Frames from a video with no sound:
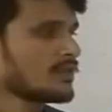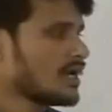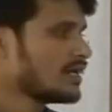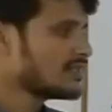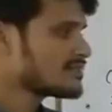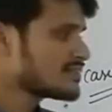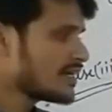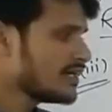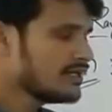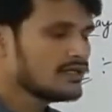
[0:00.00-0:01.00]
And the
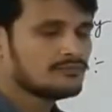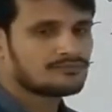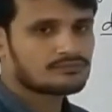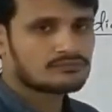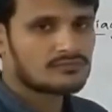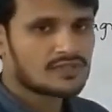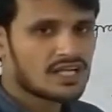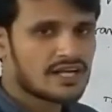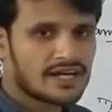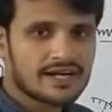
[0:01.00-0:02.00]
second
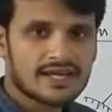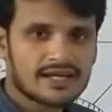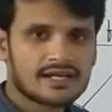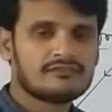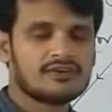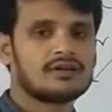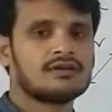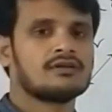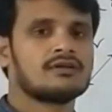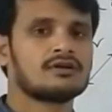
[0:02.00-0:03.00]
ray diagram
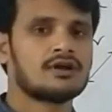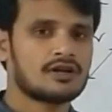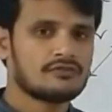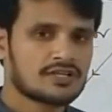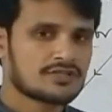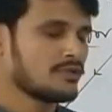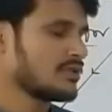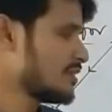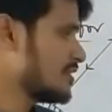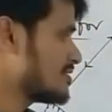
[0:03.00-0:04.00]
for convex
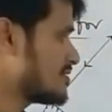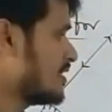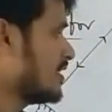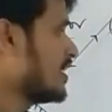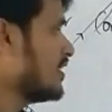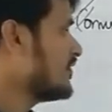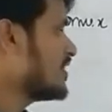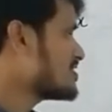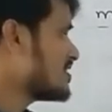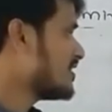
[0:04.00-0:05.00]
mirror is, if
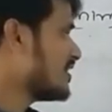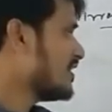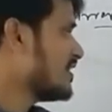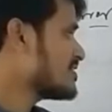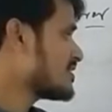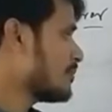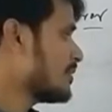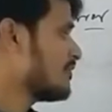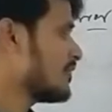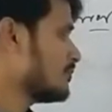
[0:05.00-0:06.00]
incident ray is
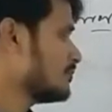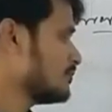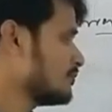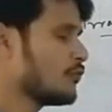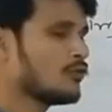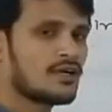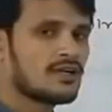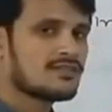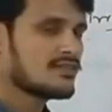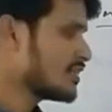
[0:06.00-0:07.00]
coming from
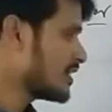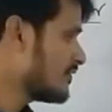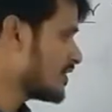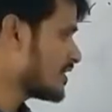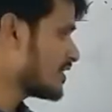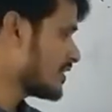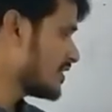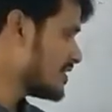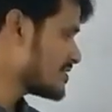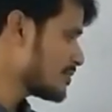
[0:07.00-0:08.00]
focus, the reflected
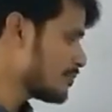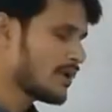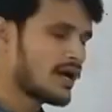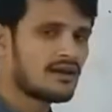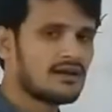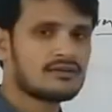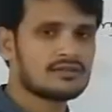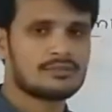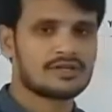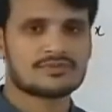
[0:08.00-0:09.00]
ray is parallel to the
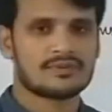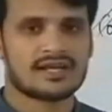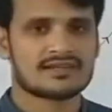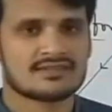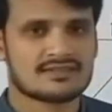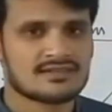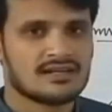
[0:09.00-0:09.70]
principal axis.